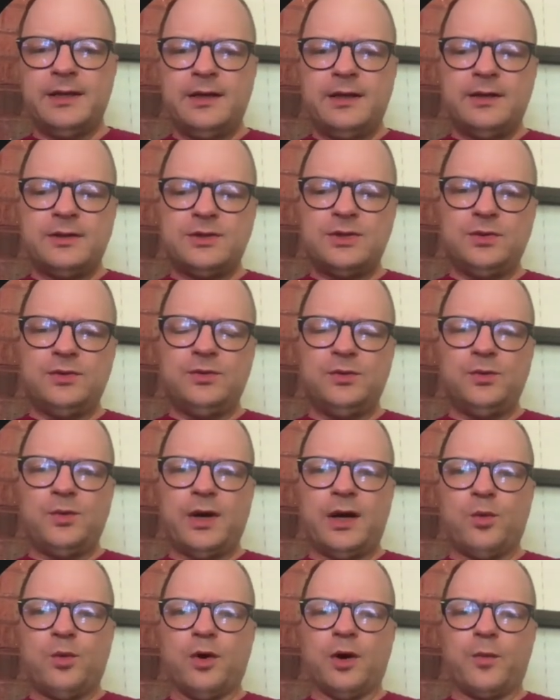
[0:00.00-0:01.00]

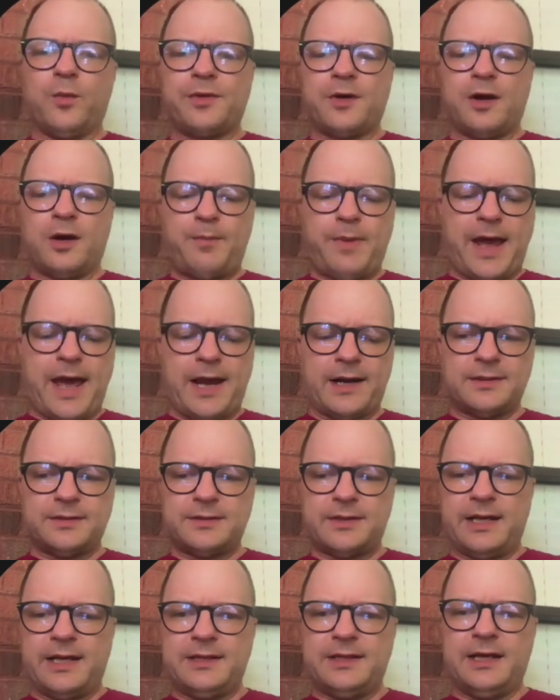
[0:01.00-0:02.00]
to work with our
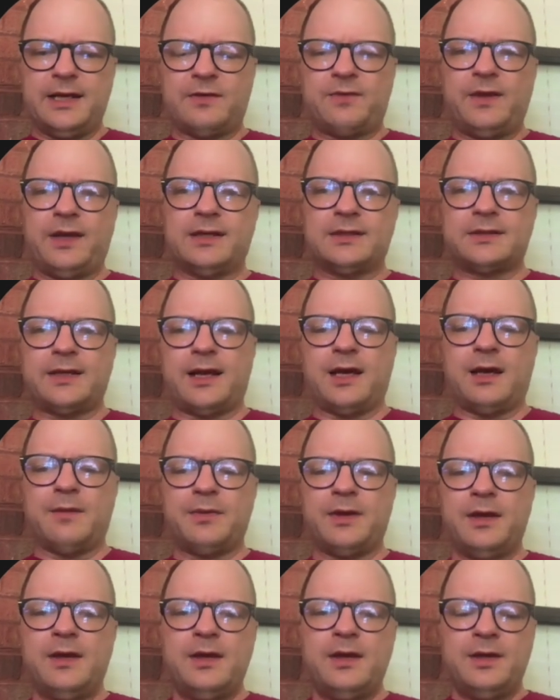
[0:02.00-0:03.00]
packs and to get things set up.
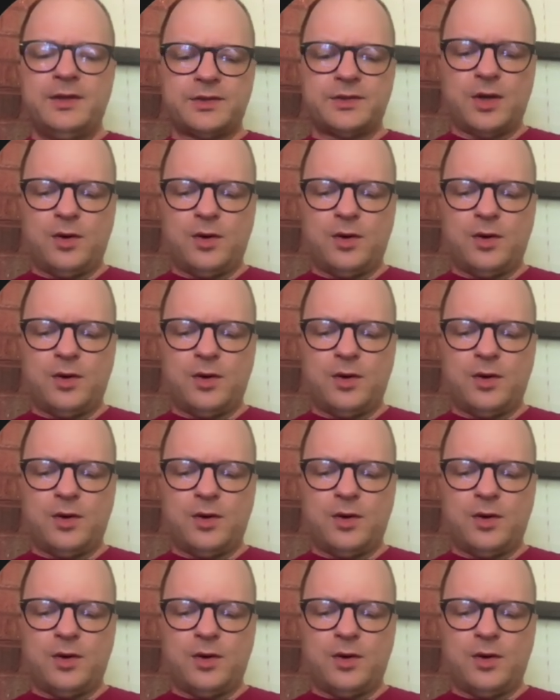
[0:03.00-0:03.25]
So